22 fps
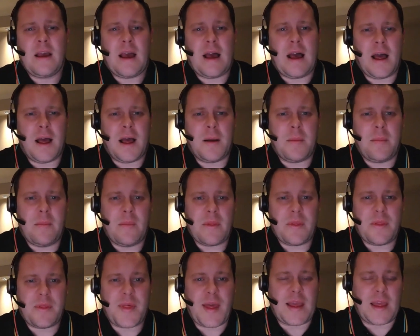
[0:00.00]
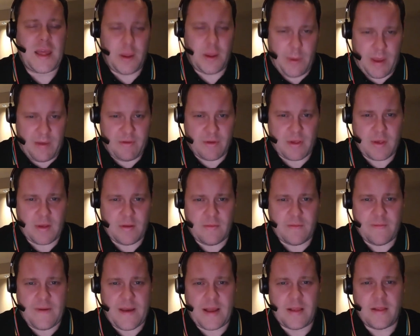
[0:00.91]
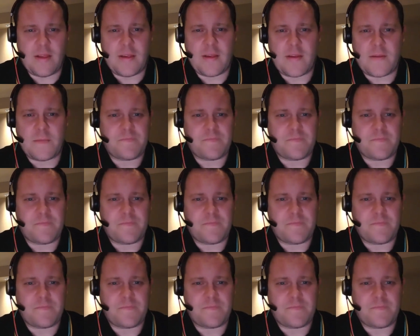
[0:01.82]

Thank you, Everton fans.